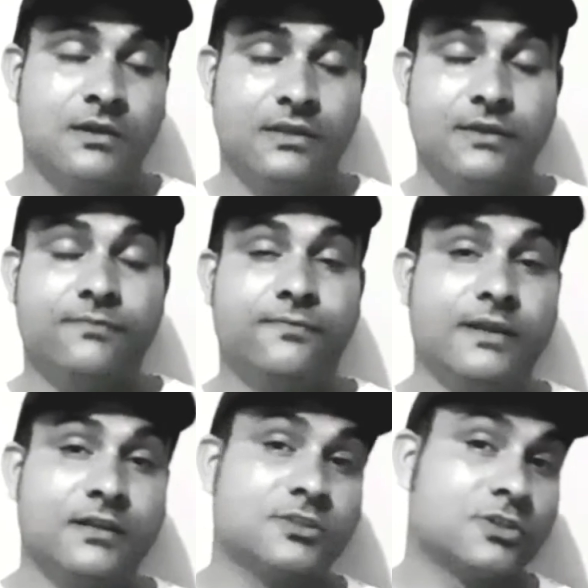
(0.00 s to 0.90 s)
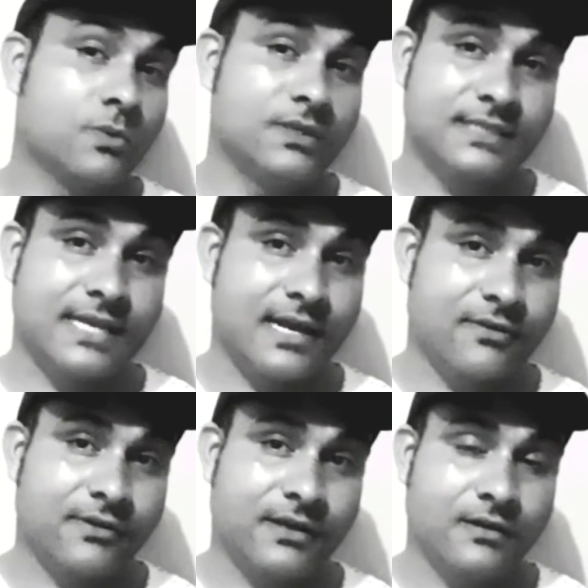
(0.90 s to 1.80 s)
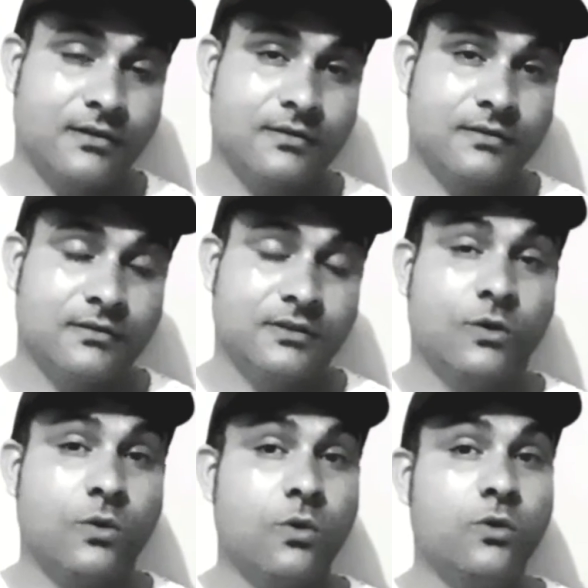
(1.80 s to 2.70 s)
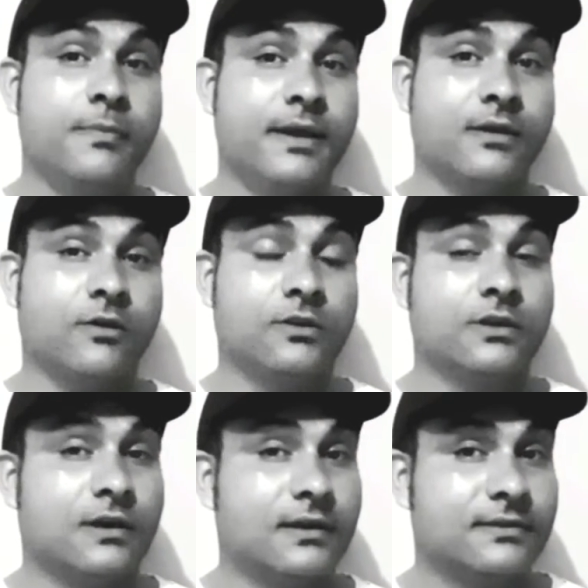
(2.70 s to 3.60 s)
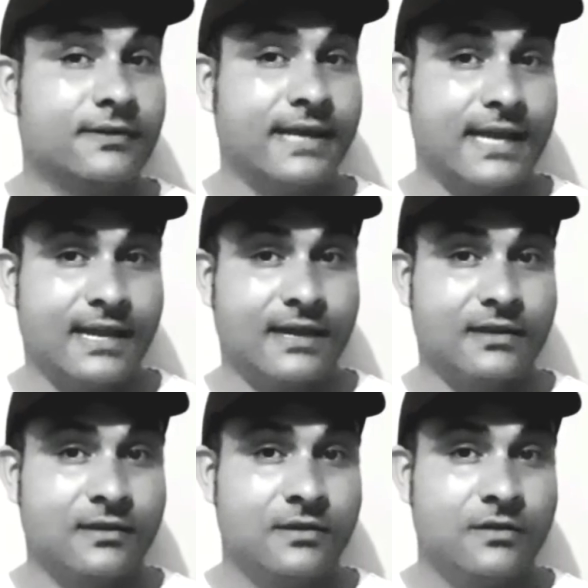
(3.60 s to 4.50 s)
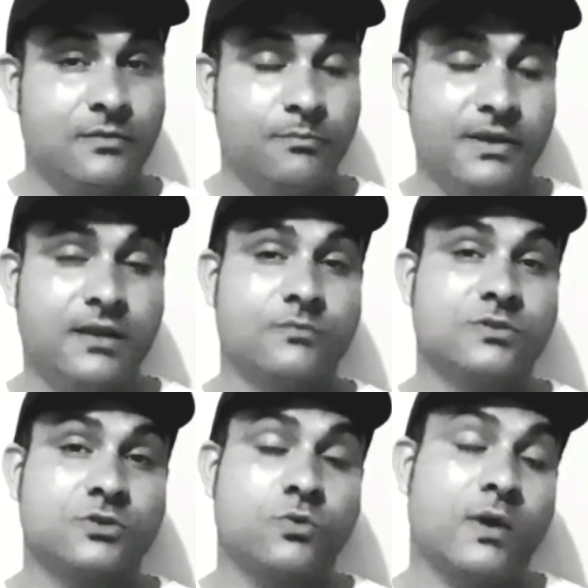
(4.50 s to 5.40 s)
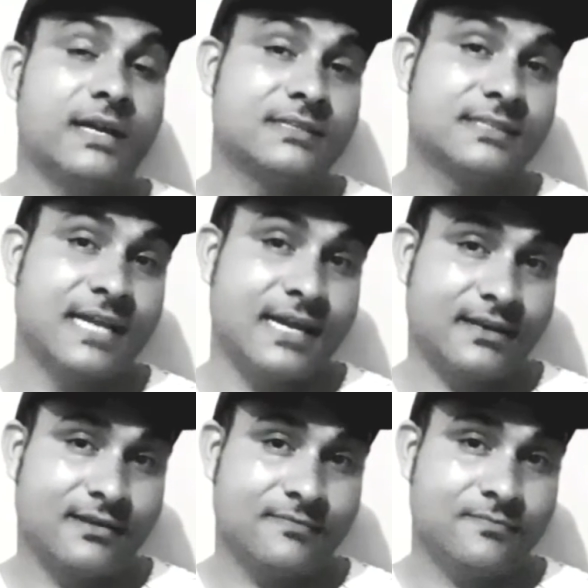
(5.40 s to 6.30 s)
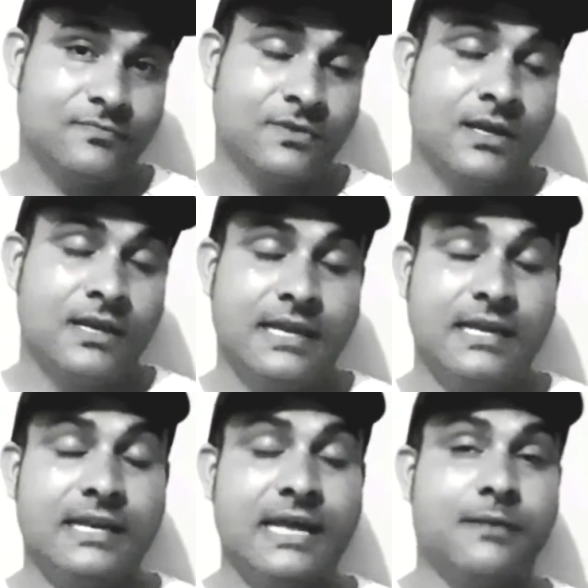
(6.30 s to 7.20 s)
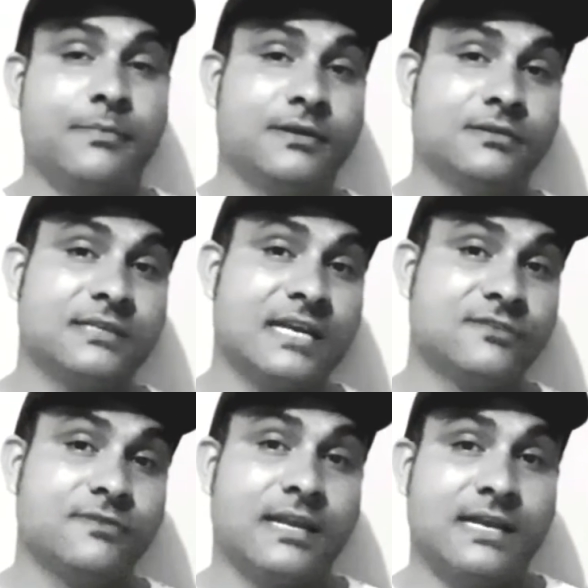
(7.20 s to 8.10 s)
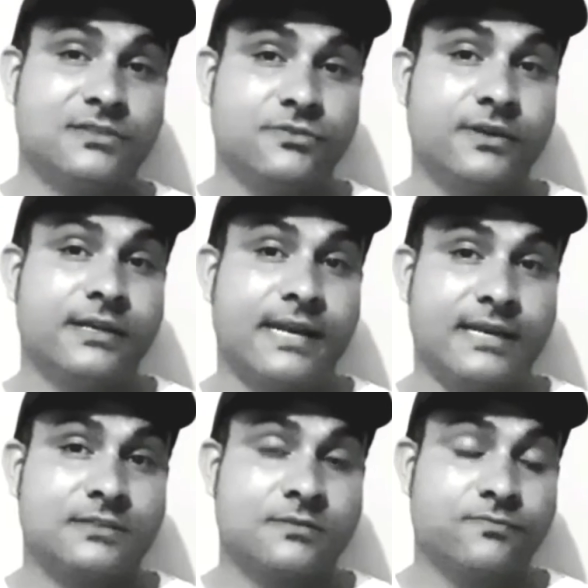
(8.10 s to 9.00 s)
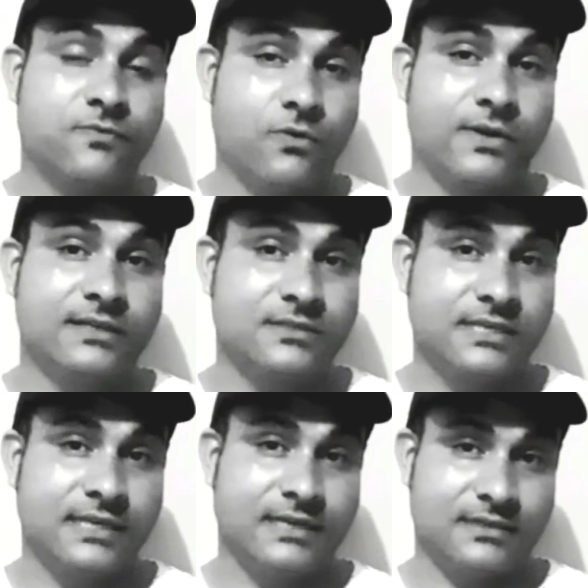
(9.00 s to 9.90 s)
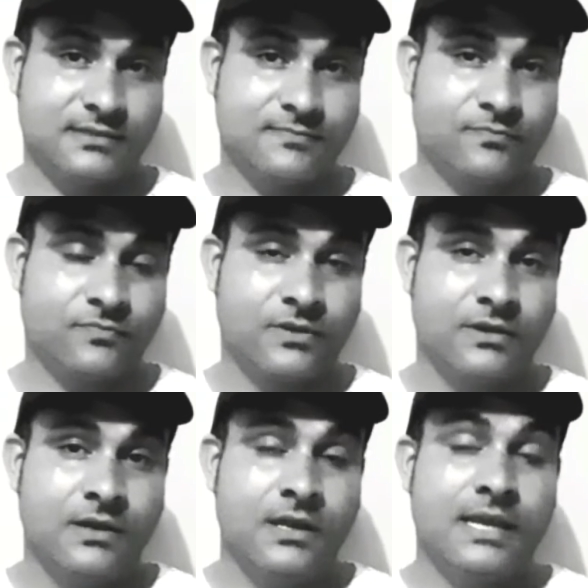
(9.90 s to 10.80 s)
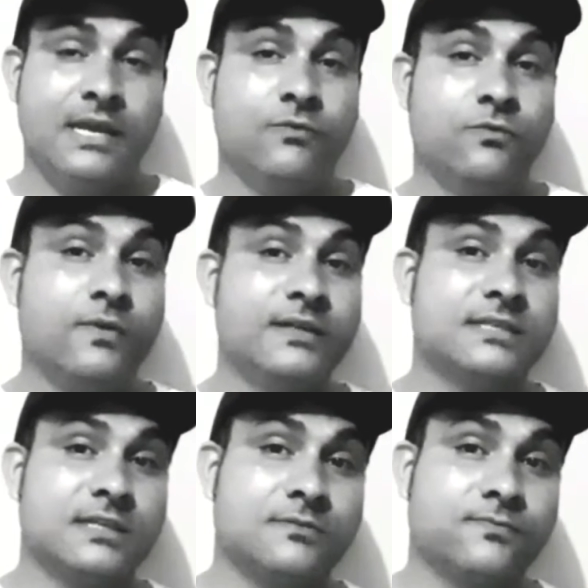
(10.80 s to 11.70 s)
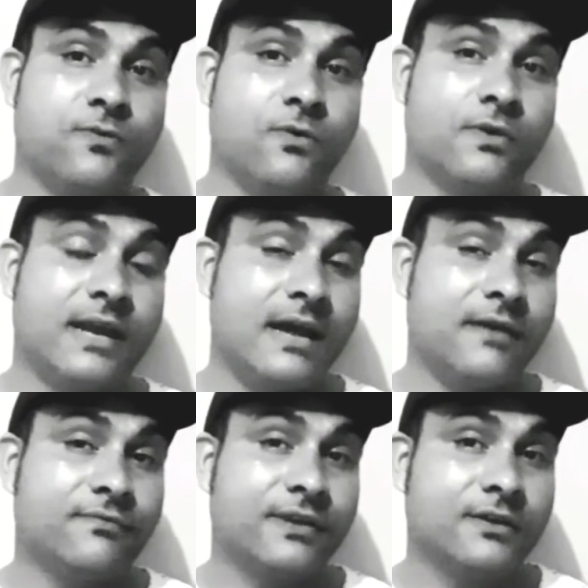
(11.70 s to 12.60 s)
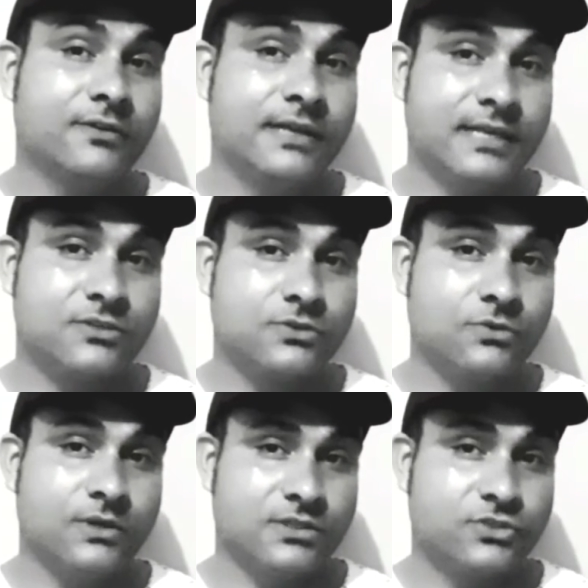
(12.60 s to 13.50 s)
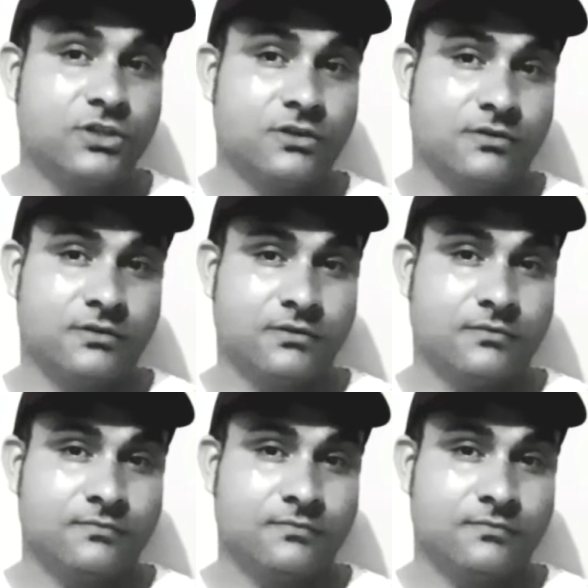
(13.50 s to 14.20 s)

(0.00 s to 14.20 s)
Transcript: They feel so scary. The old man, on the other hand, becomes quite sad. He laments as well as regrets for his deeds. He wishes for every goodness to his children.